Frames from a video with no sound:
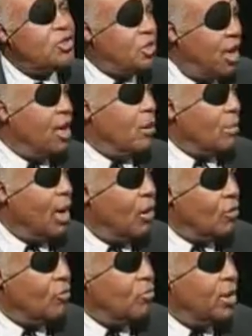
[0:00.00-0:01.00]
and the shame
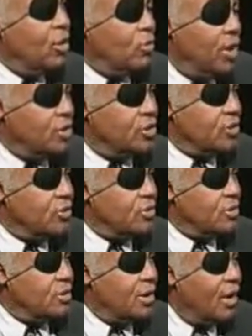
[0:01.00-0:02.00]
out of being
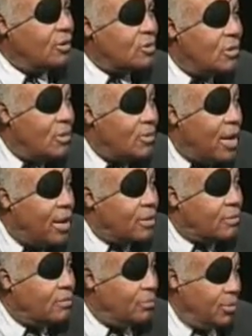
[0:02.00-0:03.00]
racist. Now it's all
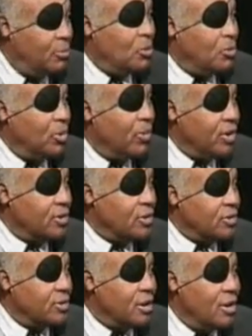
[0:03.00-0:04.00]
right, people to be
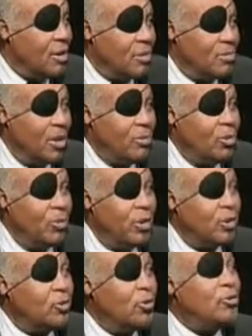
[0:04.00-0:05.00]
racist. Maybe
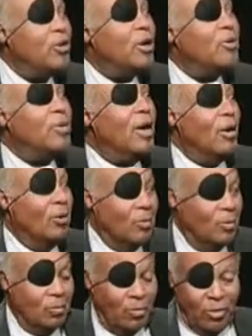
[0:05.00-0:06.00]
we can turn that
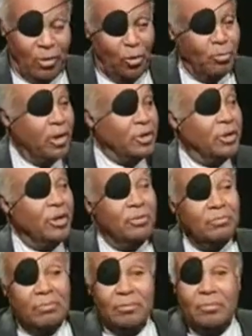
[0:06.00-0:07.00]
around with a new president.